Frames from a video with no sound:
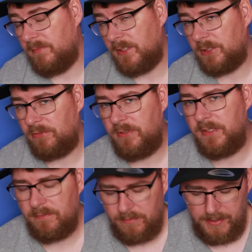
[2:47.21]
there's a
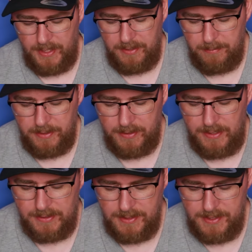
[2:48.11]
reason for that, the amount of
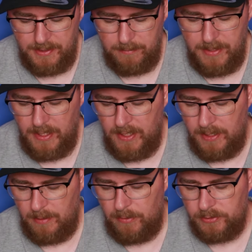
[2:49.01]
glass that's in them.
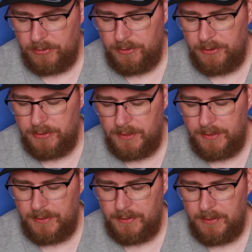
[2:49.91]

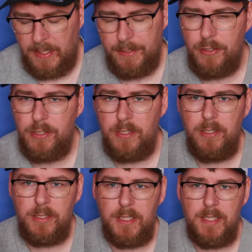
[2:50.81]
I usually
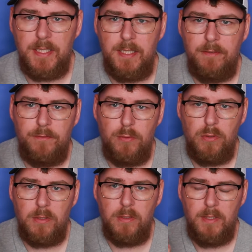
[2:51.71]
use a
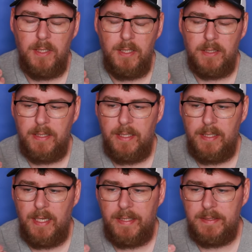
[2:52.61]
64 gig
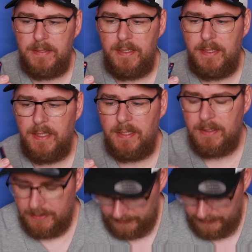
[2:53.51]
SD card.